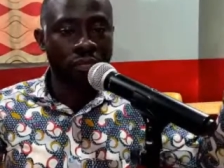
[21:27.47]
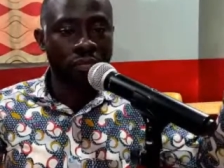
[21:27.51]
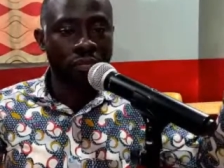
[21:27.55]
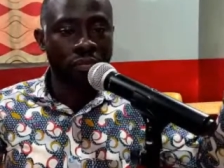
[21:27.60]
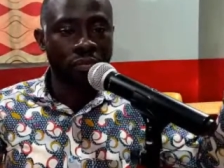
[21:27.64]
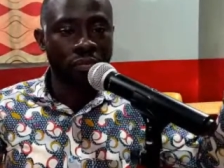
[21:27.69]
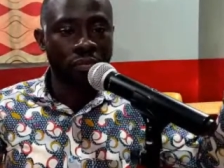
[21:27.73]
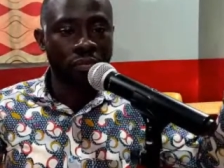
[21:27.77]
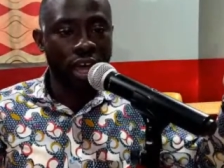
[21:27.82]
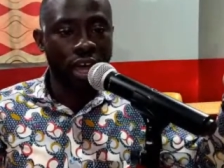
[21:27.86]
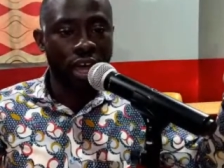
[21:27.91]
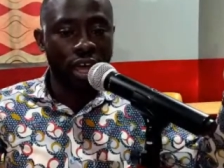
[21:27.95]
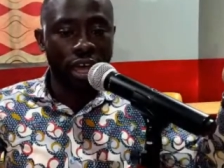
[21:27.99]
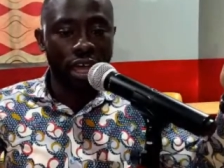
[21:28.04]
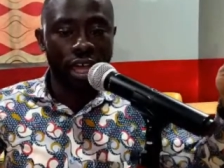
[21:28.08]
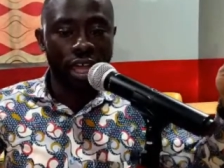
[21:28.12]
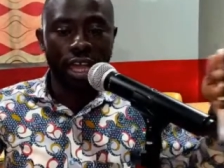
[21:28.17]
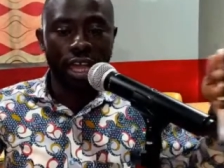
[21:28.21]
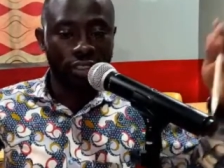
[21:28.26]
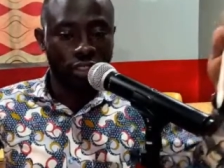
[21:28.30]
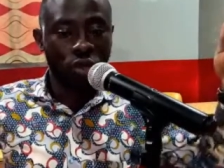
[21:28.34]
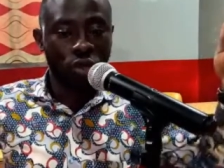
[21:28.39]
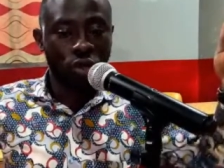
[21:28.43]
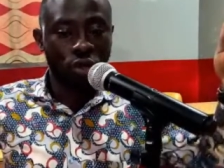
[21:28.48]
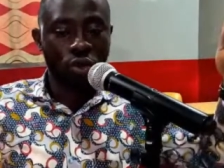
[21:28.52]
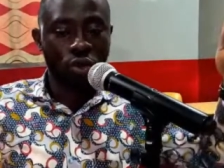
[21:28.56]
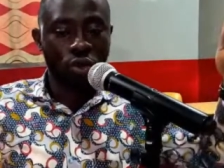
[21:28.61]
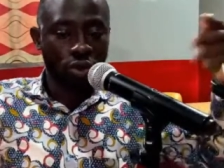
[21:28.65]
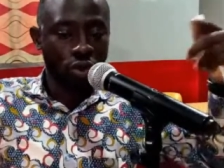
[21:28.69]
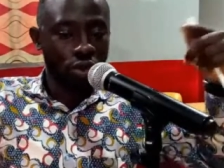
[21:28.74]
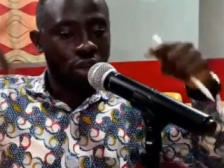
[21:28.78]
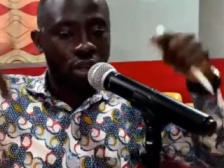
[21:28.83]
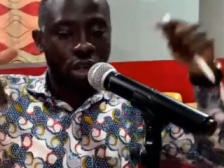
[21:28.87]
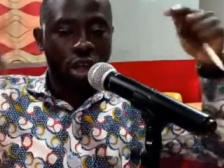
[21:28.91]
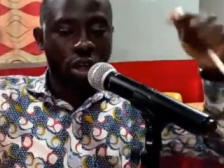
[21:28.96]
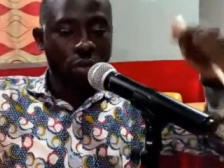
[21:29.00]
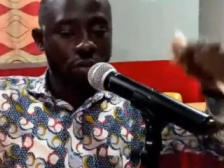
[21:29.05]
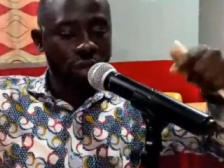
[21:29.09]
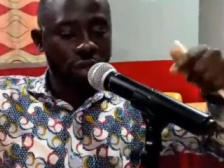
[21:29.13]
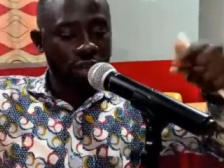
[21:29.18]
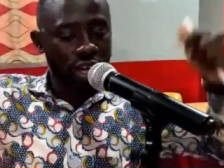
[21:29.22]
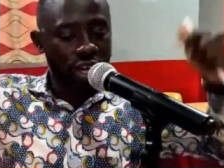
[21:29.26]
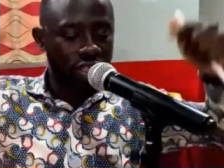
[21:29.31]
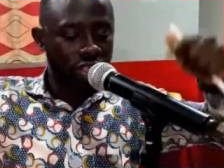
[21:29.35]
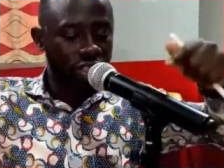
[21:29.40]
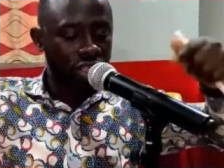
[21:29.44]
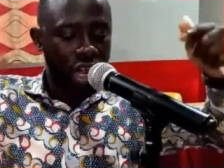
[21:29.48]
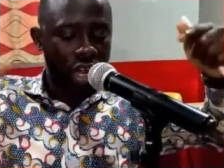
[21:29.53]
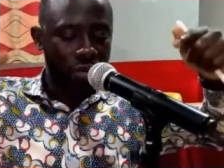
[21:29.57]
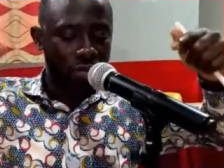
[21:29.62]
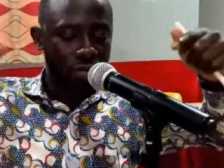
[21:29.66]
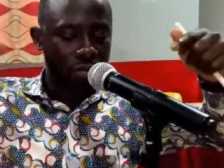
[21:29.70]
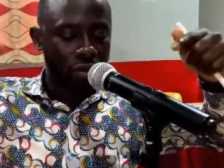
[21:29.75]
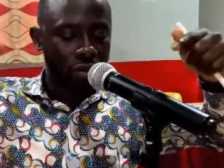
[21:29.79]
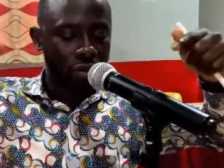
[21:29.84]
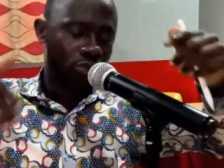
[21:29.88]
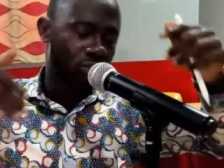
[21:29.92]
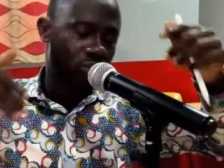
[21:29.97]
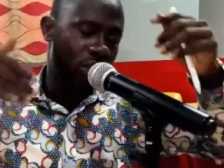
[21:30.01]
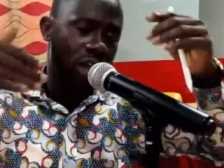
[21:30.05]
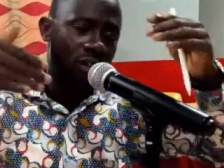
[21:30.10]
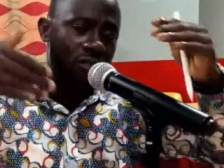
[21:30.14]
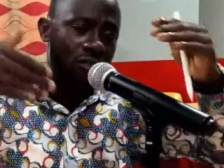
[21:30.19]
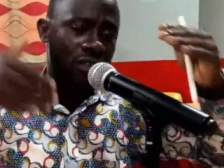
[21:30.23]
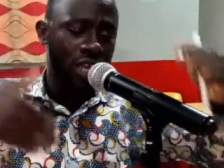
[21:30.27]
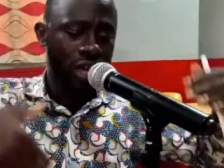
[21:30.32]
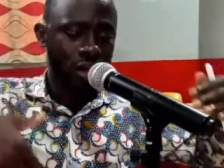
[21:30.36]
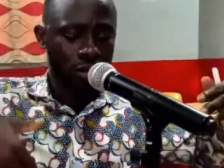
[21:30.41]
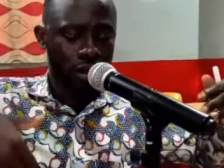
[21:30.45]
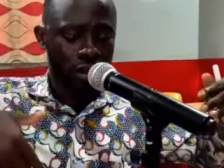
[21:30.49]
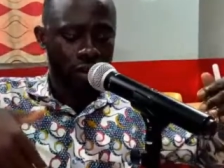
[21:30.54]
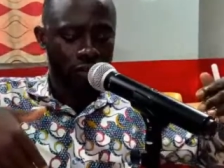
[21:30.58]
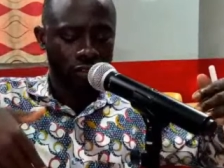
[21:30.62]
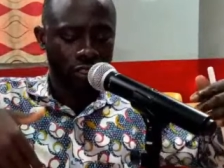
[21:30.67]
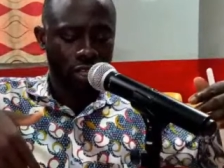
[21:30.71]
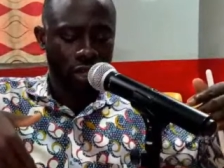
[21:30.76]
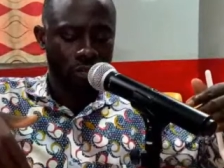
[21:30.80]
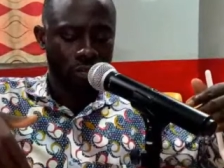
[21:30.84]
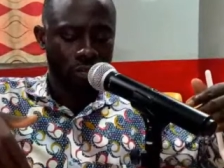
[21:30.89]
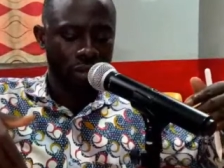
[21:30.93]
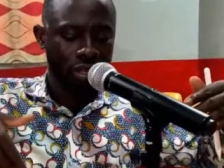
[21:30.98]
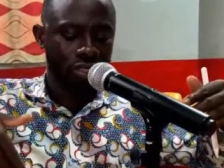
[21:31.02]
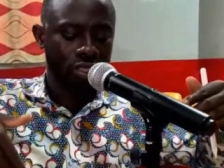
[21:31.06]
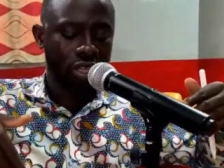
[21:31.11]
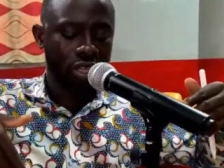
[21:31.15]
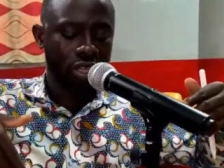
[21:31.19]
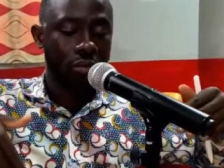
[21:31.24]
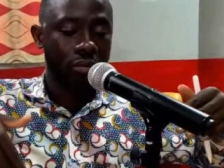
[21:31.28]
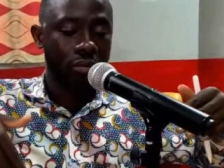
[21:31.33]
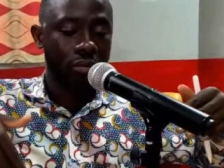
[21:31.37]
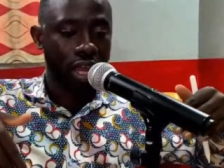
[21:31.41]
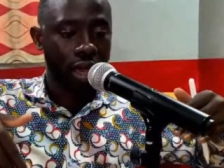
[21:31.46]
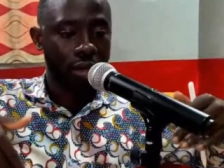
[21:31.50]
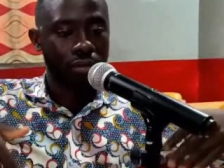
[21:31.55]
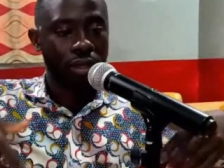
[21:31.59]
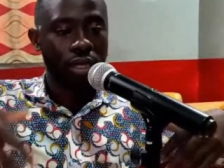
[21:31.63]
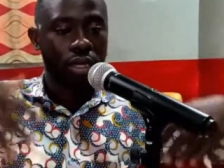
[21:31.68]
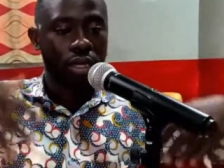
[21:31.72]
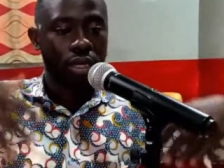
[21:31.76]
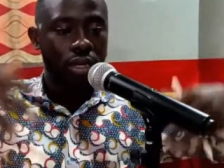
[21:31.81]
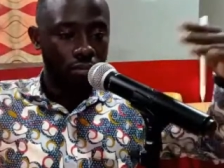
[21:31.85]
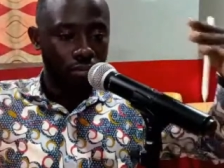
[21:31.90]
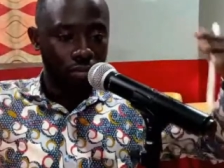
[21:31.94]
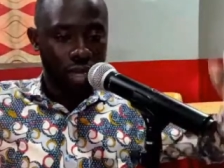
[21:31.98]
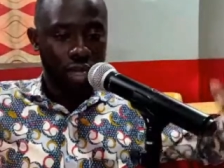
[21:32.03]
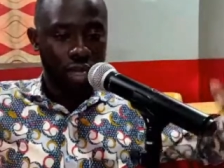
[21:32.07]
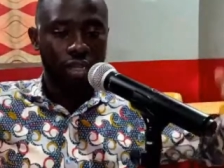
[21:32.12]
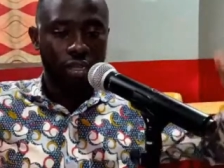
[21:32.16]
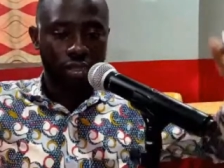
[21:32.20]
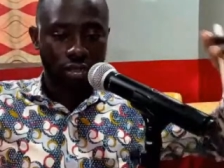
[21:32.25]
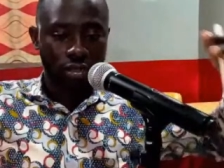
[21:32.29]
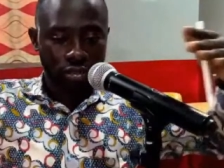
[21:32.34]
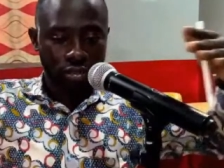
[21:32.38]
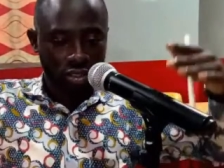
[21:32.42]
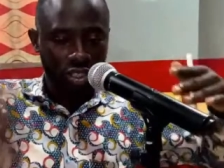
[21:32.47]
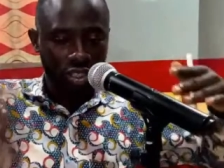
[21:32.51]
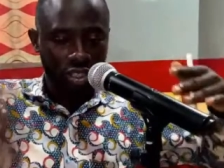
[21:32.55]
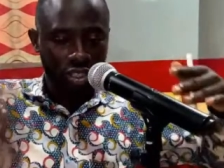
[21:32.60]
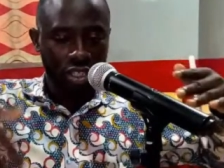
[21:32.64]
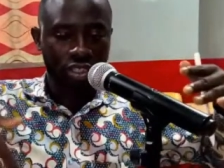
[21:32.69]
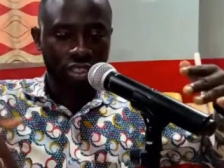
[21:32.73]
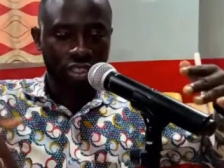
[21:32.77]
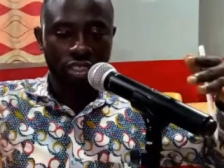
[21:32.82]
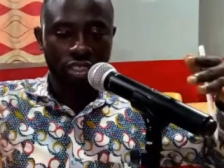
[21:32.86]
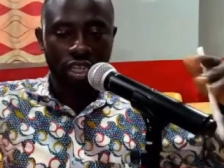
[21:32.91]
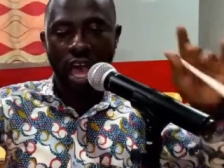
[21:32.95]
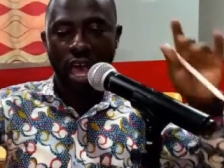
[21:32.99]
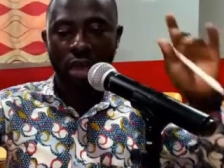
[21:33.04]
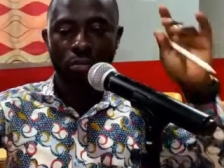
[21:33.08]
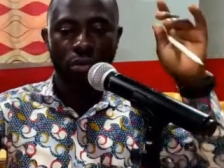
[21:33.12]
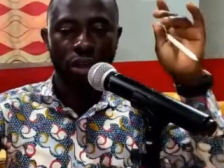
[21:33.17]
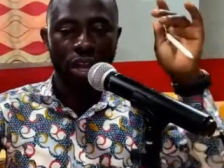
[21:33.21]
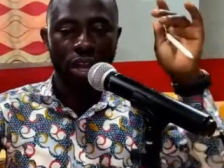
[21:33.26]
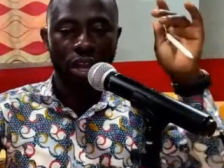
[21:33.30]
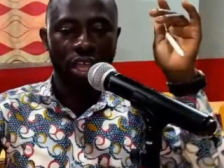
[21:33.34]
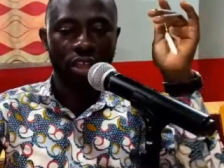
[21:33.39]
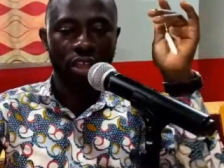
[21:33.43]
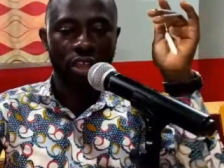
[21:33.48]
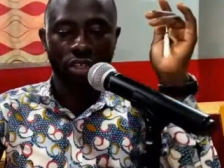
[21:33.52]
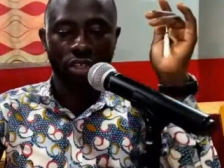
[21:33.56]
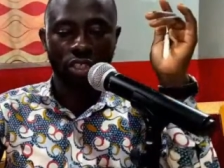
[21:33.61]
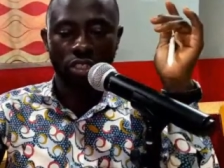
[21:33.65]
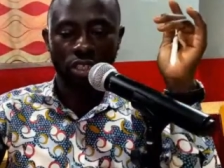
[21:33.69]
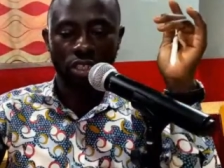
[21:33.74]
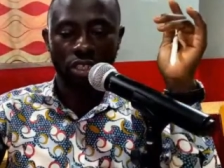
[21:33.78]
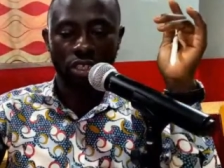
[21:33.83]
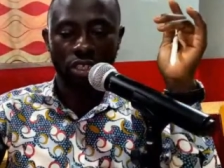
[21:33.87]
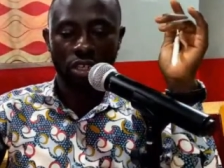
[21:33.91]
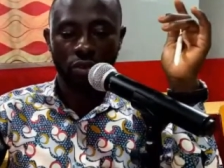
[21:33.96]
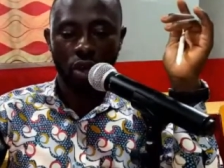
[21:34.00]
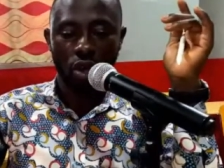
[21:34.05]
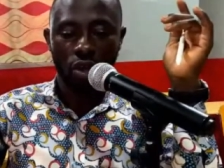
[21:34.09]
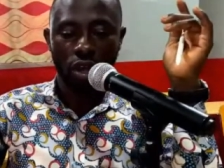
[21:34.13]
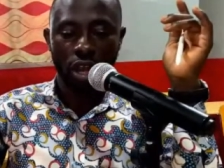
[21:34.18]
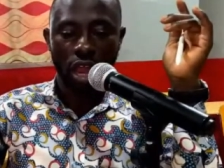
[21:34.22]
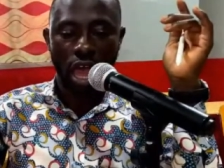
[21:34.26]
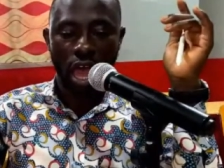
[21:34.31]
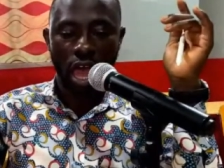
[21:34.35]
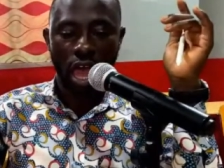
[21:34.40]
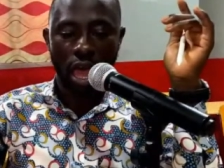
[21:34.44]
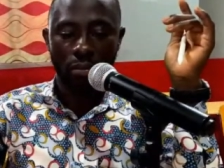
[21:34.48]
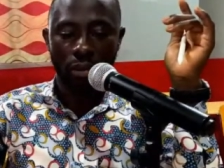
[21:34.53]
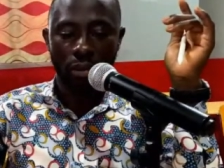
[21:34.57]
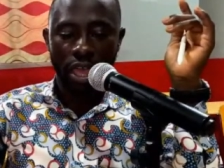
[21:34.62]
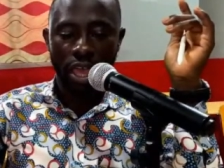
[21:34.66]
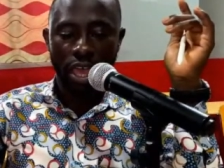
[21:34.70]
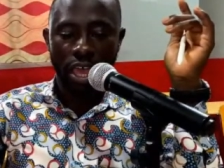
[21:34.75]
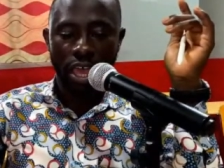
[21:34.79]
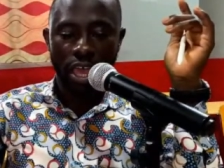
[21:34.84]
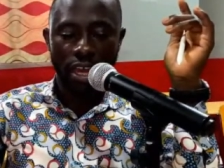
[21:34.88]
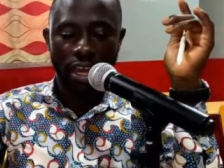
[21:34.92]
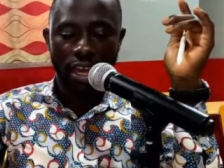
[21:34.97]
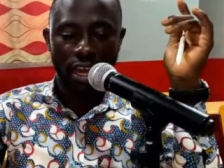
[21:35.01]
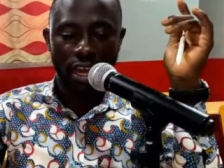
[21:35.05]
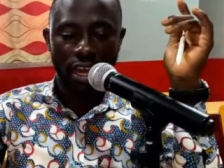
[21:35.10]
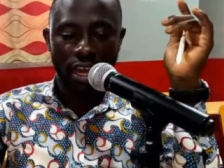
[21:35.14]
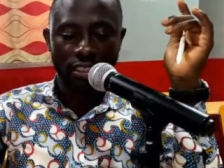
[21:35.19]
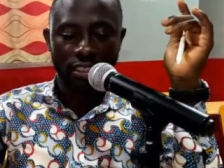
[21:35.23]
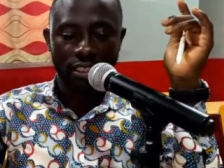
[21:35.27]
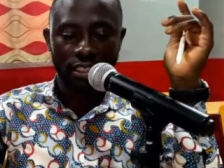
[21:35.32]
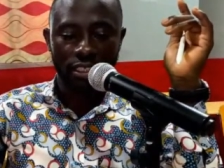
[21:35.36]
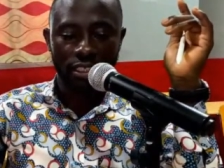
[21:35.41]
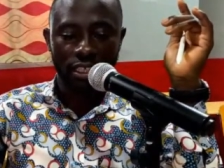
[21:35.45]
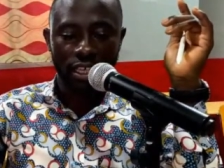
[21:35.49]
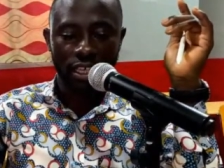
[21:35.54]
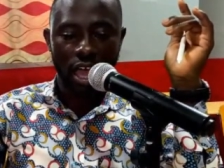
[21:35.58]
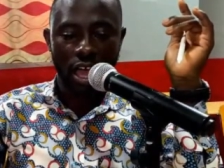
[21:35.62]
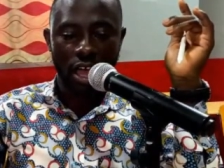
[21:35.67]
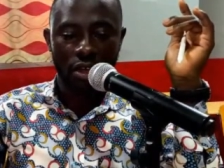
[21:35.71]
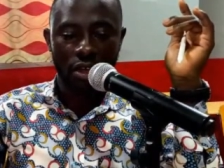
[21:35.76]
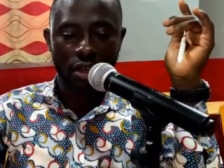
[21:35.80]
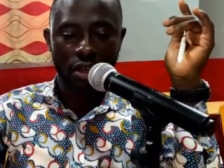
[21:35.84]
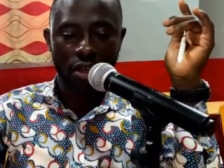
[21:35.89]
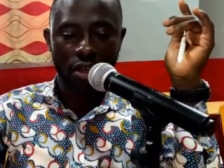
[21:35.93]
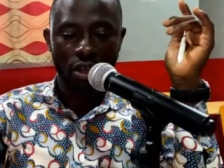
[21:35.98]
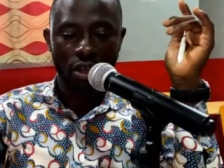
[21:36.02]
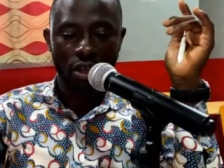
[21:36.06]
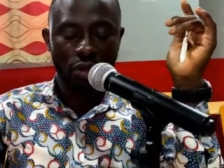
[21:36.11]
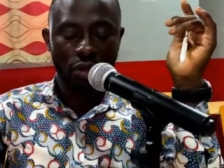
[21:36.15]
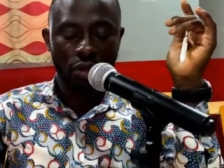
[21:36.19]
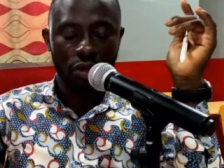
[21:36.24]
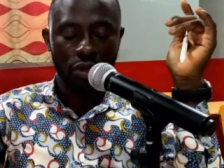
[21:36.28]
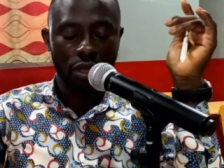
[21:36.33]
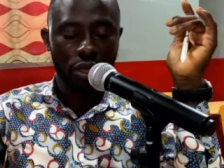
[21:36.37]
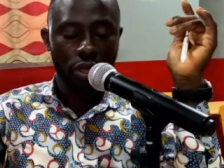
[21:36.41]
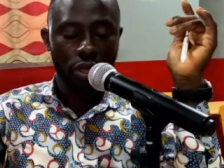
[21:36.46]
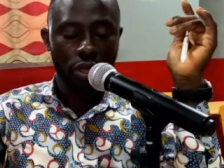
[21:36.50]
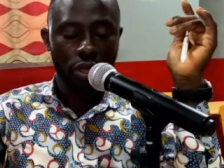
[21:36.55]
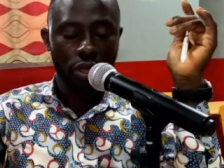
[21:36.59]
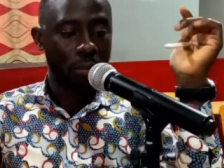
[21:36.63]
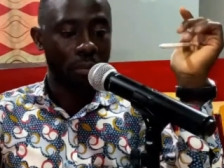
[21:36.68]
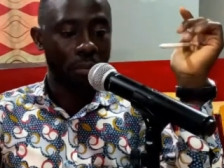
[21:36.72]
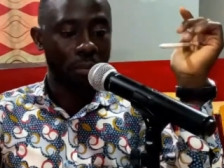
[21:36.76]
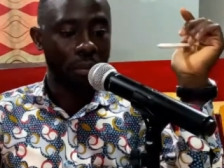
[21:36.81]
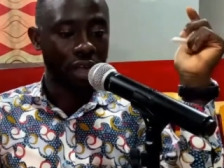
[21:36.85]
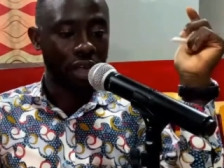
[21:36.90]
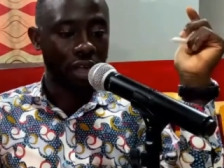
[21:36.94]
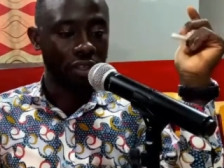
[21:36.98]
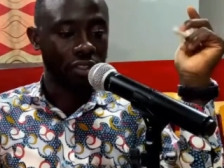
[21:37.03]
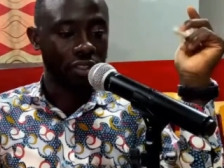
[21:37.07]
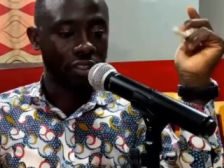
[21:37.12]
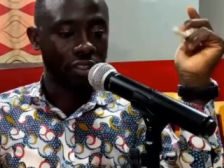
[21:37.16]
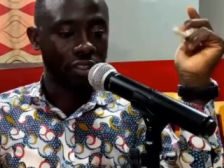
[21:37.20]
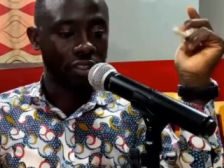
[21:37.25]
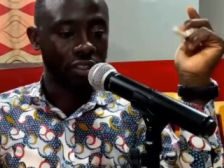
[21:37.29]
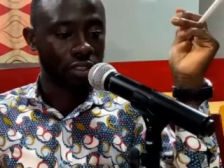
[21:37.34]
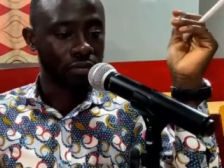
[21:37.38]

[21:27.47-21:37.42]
Uh, so comment in the chat box. We have a number of topics coming up, but just bring your own up and then let's see how we go about it.